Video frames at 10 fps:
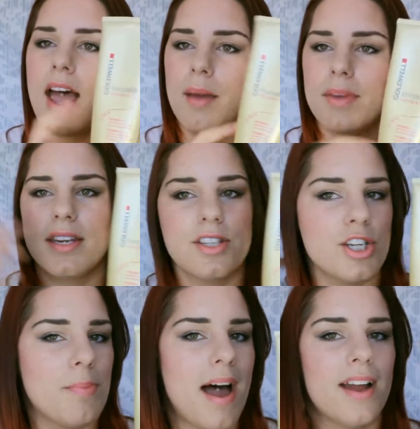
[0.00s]
um,
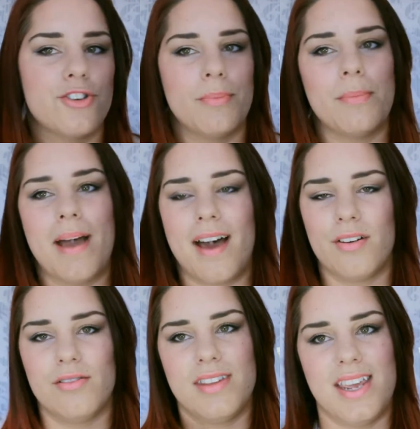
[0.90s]
conditioner part, treatment part
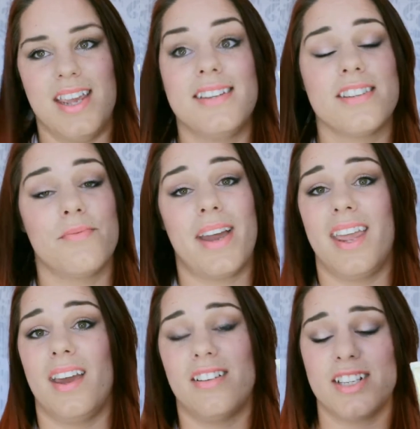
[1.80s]
on the ends of my
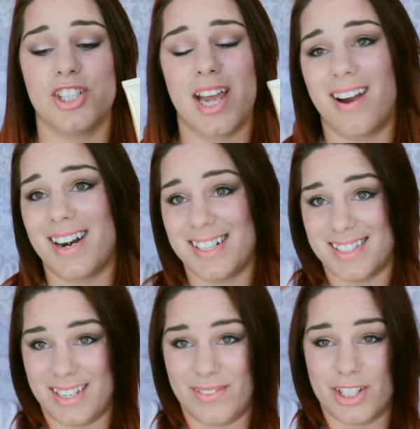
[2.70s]
hair in the shower and I
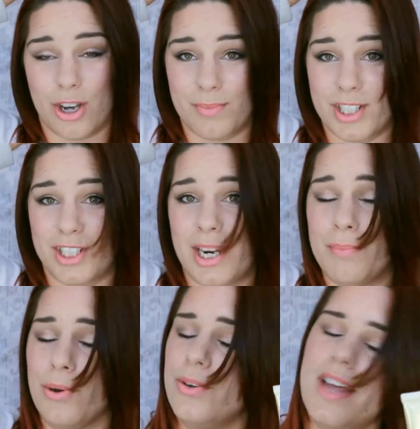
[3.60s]
just leave the top just
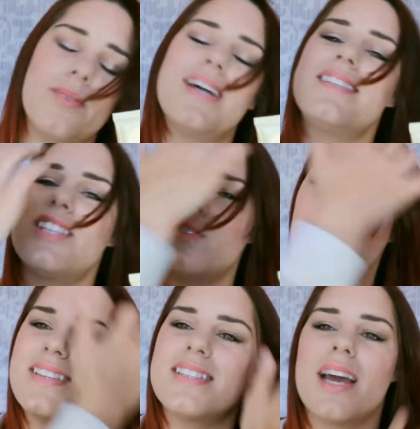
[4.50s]
shampooed. Otherwise it just
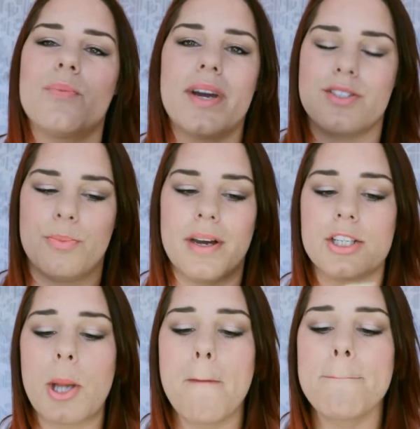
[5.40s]
weighs it down way too much.